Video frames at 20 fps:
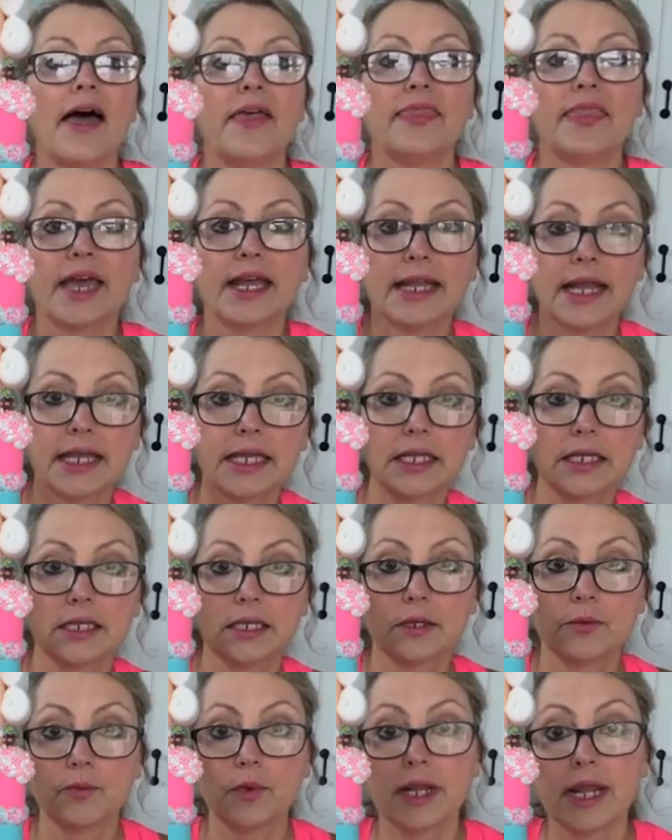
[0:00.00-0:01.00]
And then
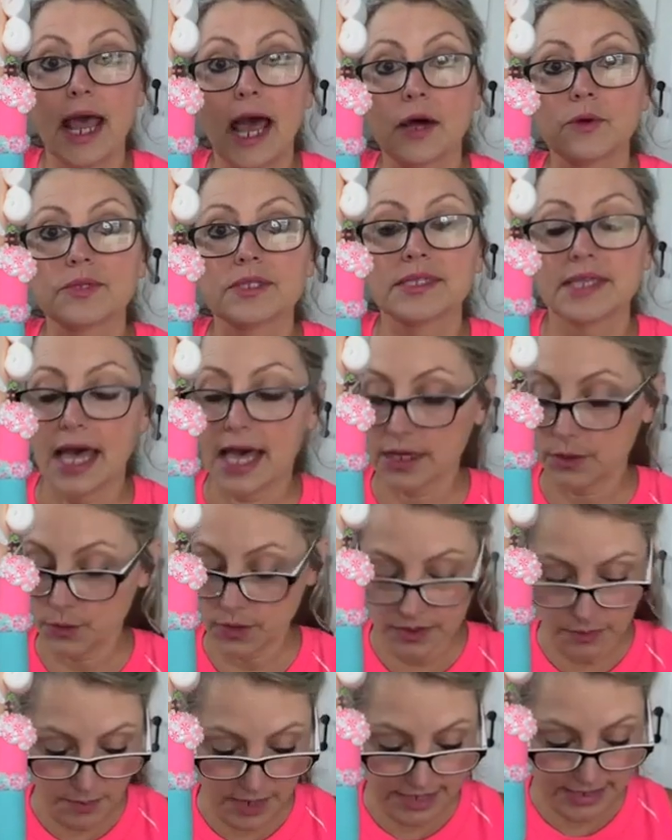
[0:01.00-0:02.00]
I went
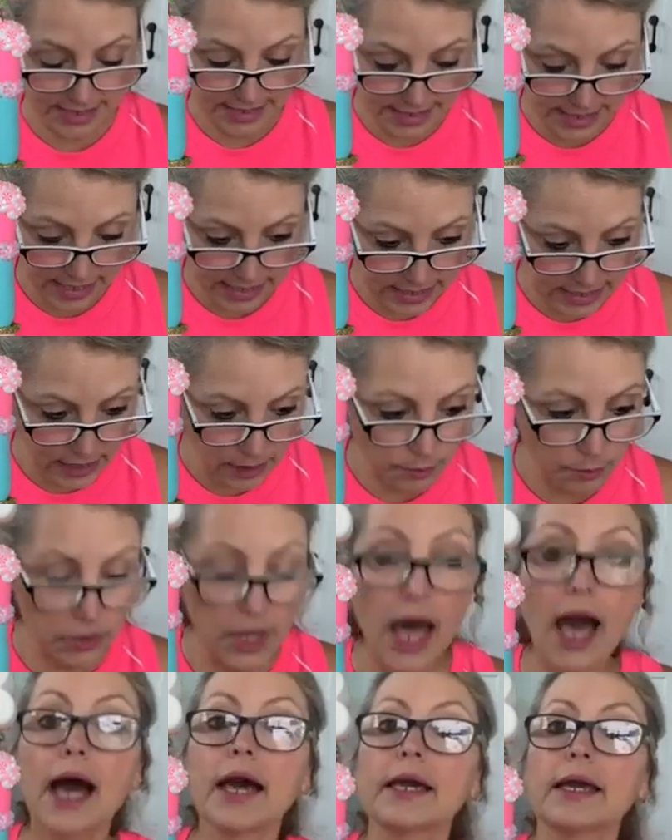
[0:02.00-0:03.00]
outside with my
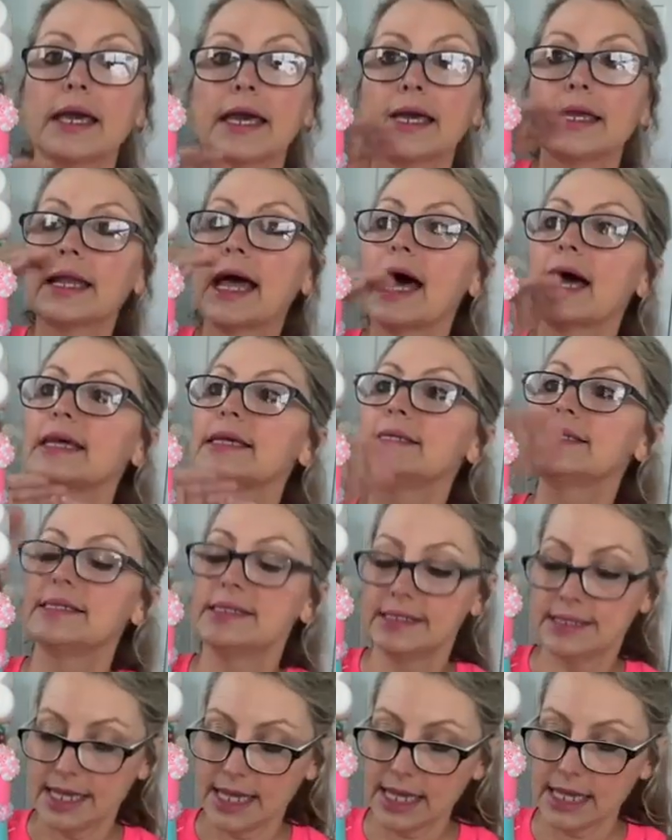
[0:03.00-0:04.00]
sanding block and I
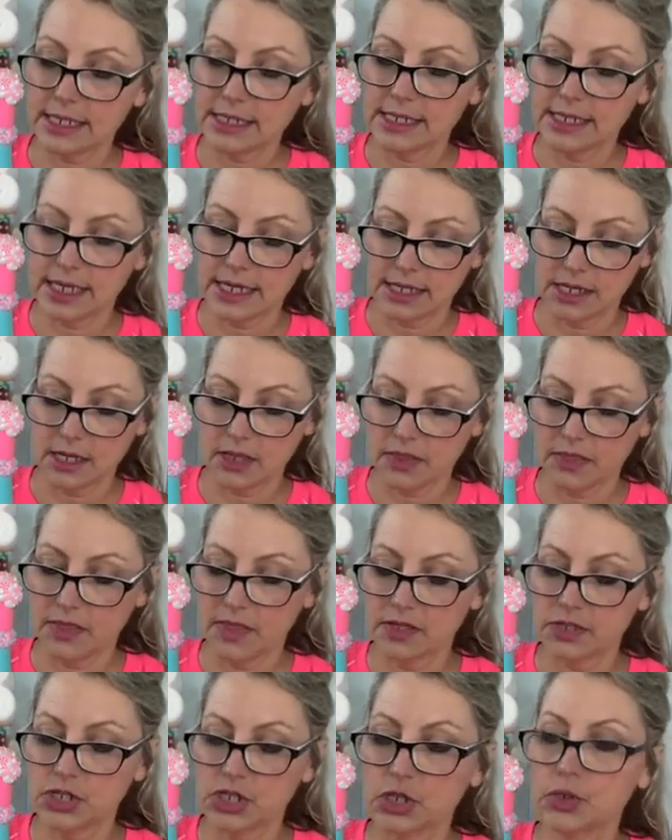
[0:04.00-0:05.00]

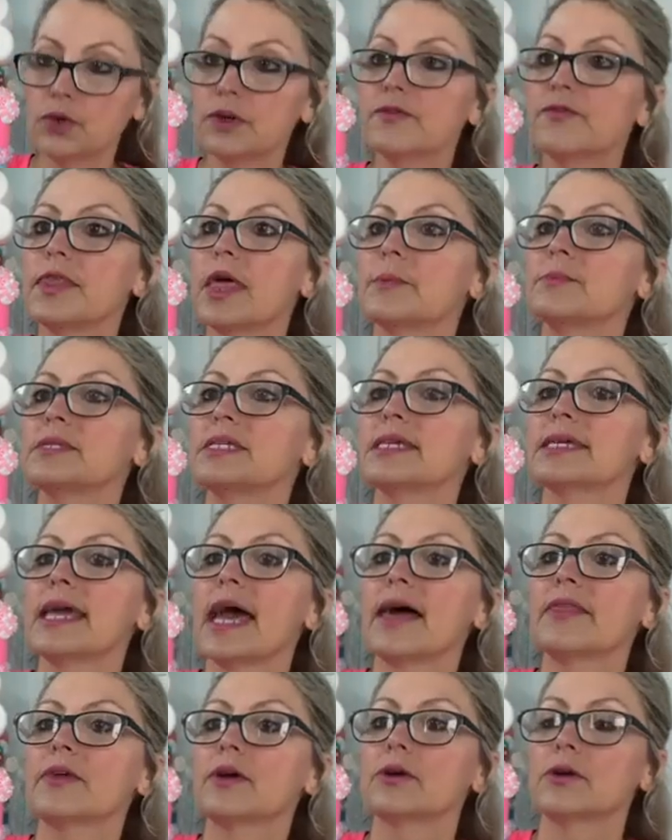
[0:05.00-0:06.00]
sanded the 2 of them
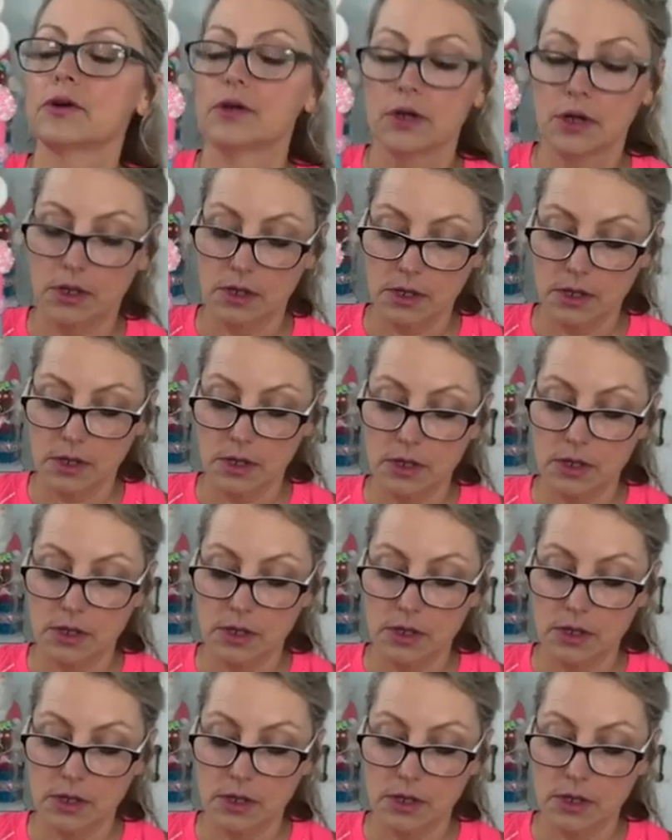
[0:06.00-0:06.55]
together